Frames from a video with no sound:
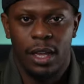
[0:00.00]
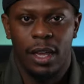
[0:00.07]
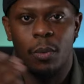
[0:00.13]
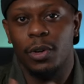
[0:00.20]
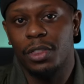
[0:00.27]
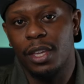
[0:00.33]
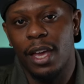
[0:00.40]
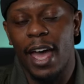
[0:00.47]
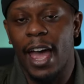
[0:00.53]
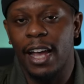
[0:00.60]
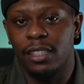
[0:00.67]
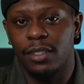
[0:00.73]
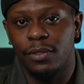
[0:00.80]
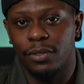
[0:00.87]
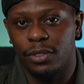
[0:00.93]
with the
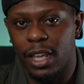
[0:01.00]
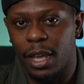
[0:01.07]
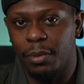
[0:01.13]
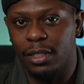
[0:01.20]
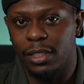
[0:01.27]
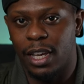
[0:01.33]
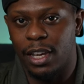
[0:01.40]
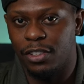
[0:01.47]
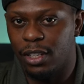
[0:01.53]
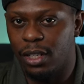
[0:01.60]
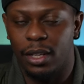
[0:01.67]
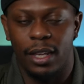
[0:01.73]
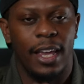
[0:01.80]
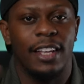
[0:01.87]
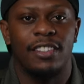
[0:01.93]
active
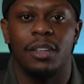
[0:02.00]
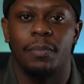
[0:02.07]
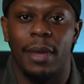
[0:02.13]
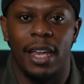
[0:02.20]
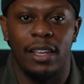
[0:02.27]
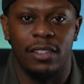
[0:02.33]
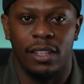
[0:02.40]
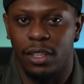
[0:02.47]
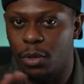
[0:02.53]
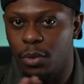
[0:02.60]
stabilization, it's amazing.